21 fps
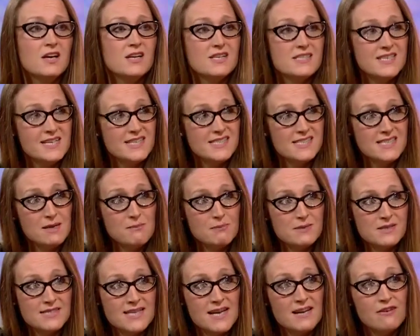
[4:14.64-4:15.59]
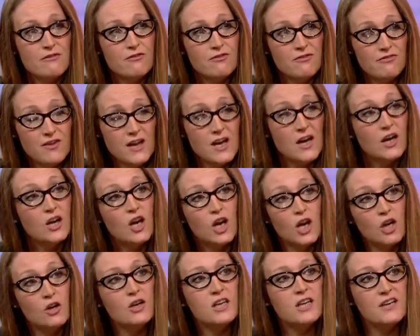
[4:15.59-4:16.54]
16% fear
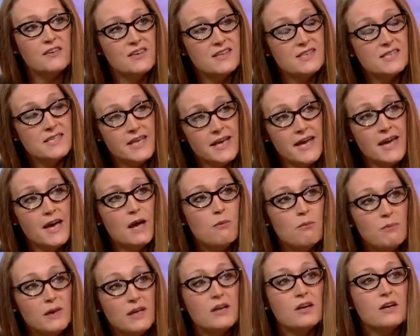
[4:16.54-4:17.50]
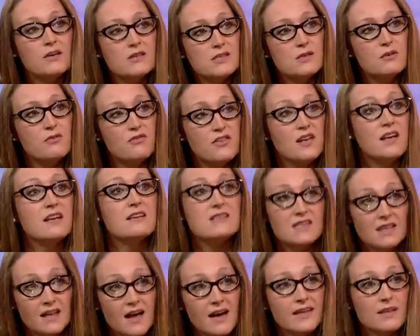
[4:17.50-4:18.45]
closure this year because of things
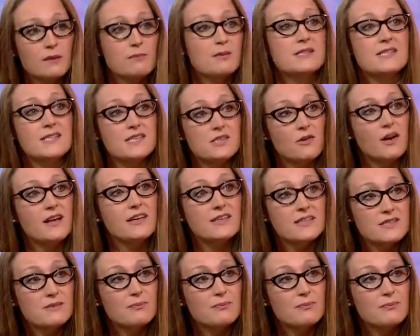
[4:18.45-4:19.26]
like the business rates.